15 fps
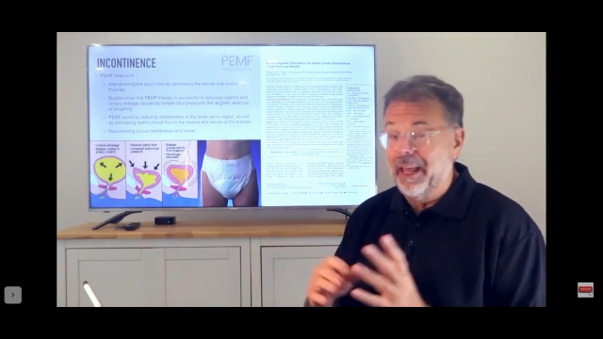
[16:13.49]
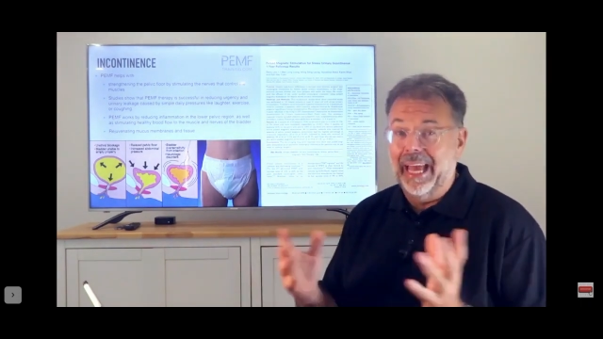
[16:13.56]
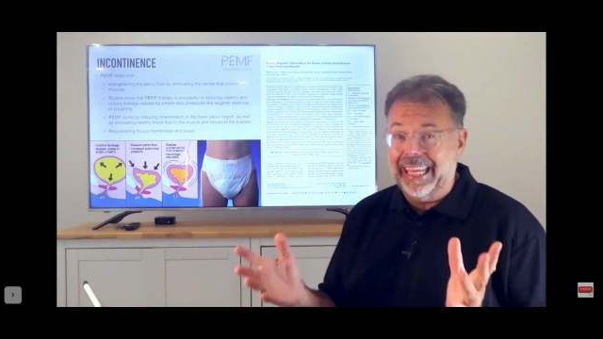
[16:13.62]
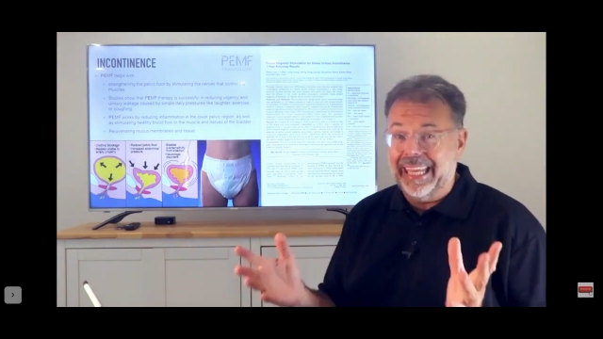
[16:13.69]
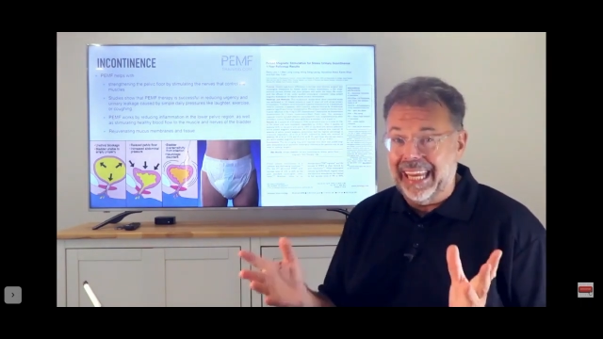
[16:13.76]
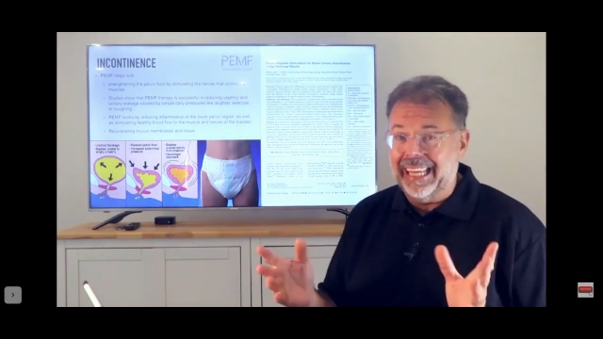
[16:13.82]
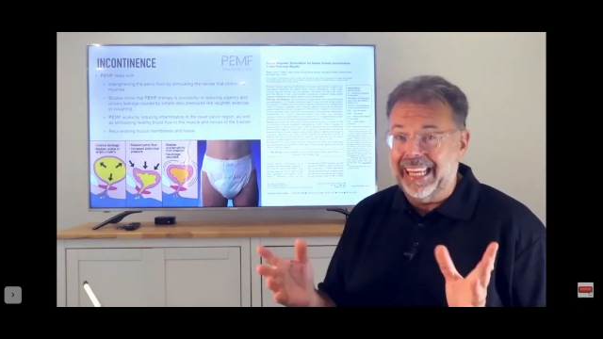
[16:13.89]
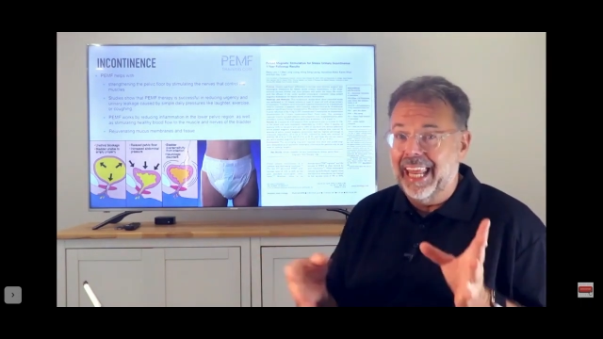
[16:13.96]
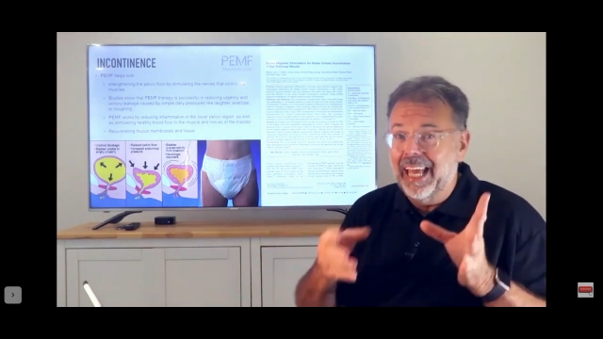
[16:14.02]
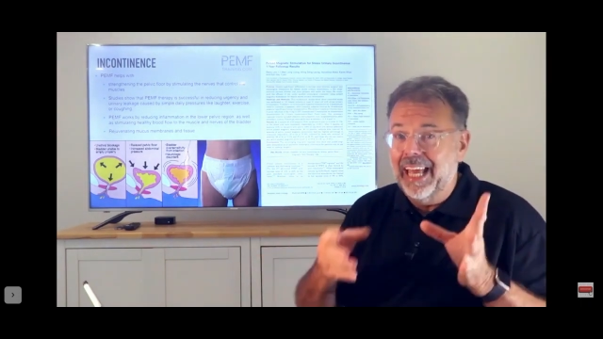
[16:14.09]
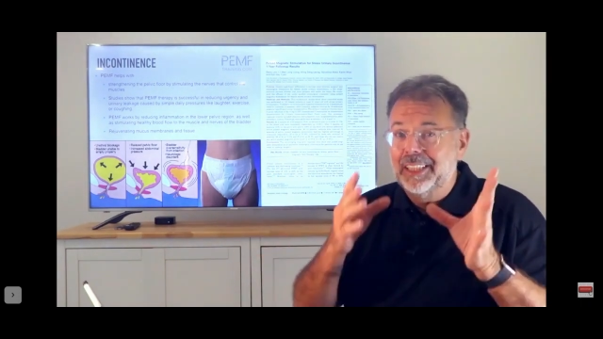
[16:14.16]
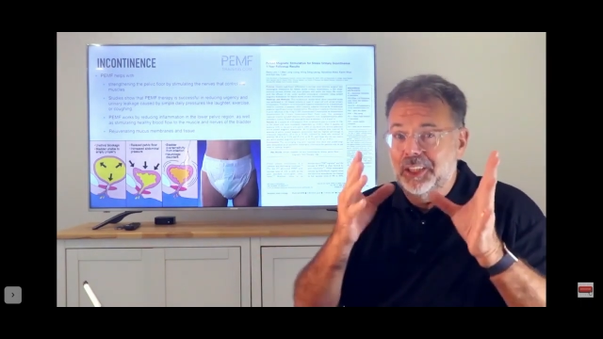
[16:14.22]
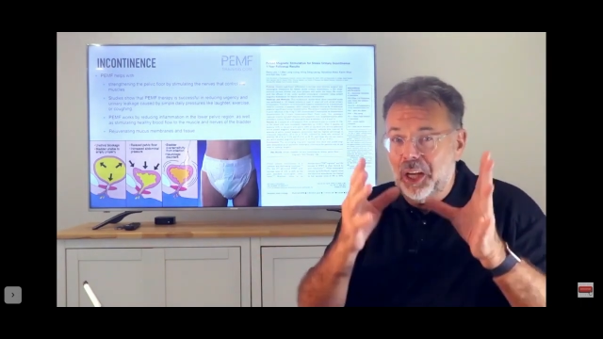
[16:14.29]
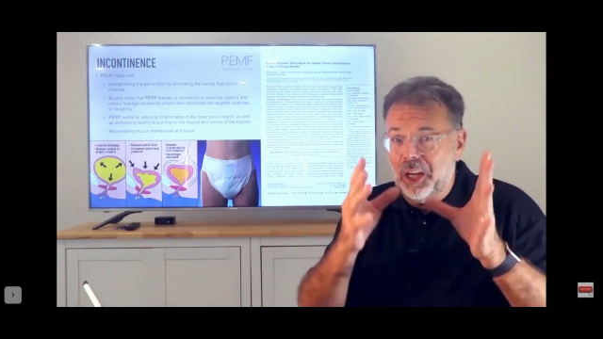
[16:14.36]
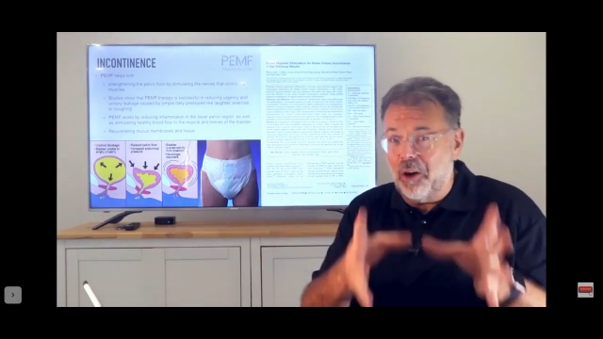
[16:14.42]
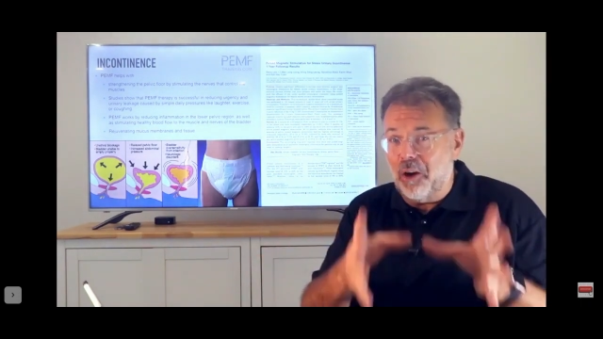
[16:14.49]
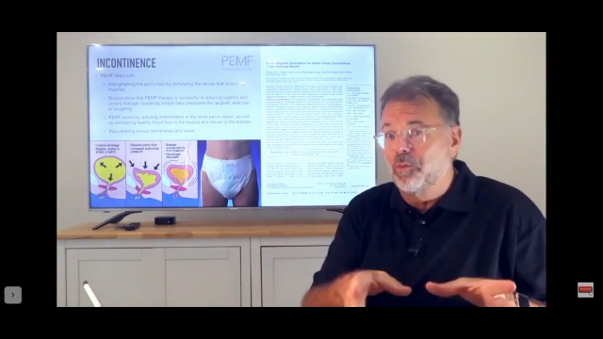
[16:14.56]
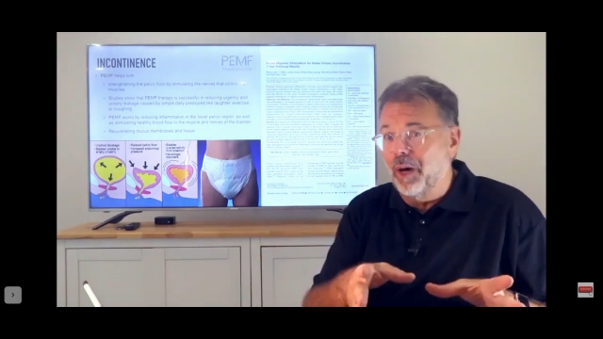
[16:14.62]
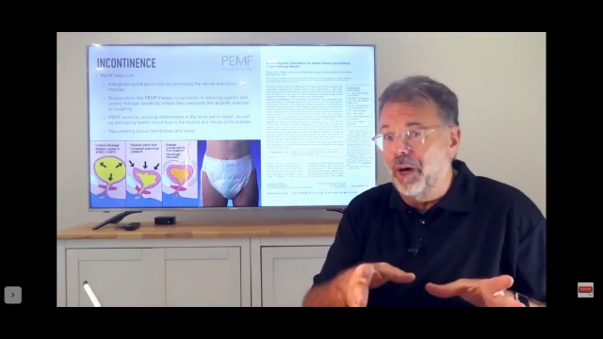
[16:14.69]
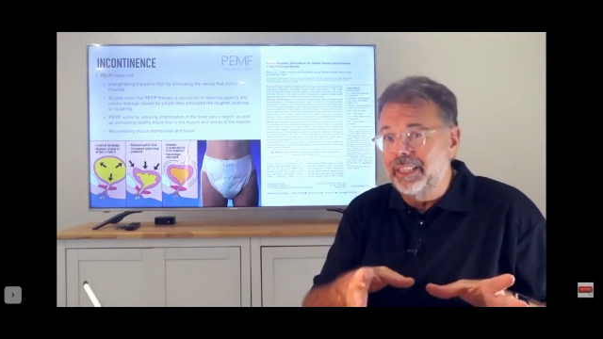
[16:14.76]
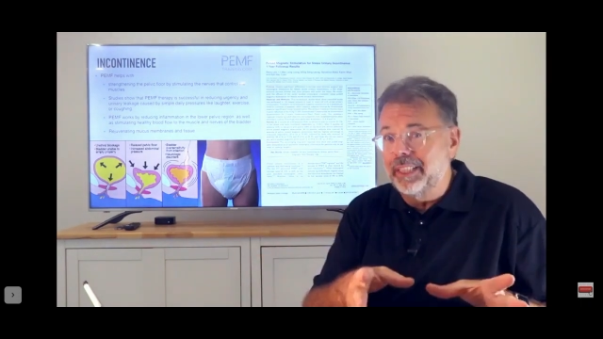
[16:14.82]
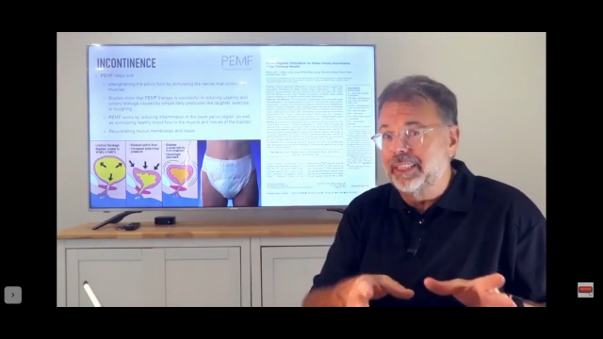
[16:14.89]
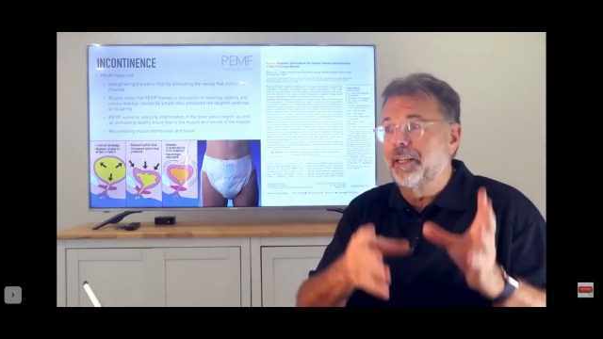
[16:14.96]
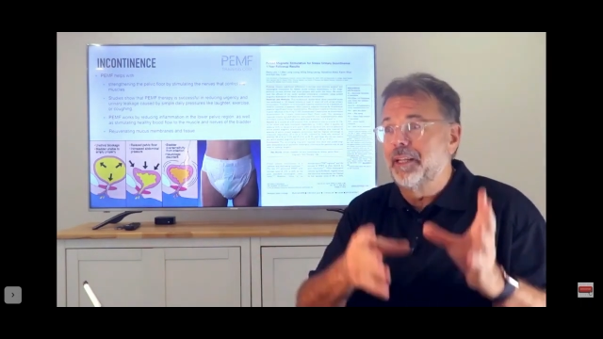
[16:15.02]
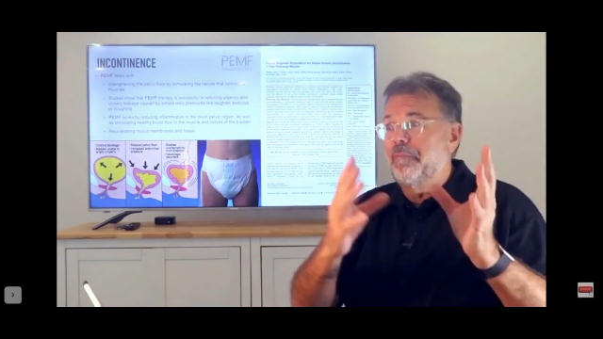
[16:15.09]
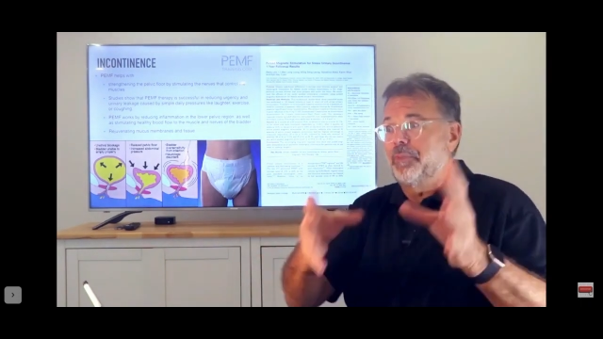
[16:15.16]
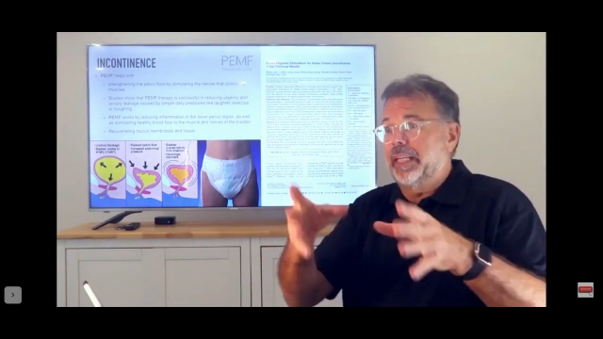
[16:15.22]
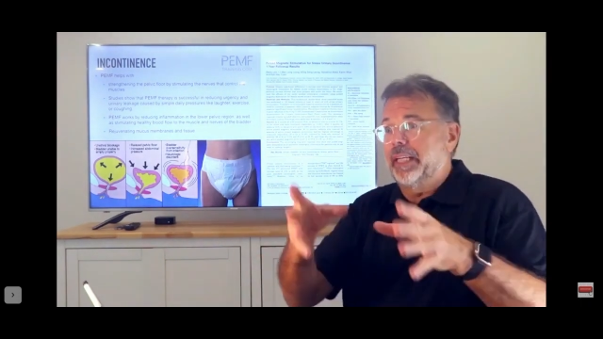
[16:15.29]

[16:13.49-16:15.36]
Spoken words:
Again, it's not once,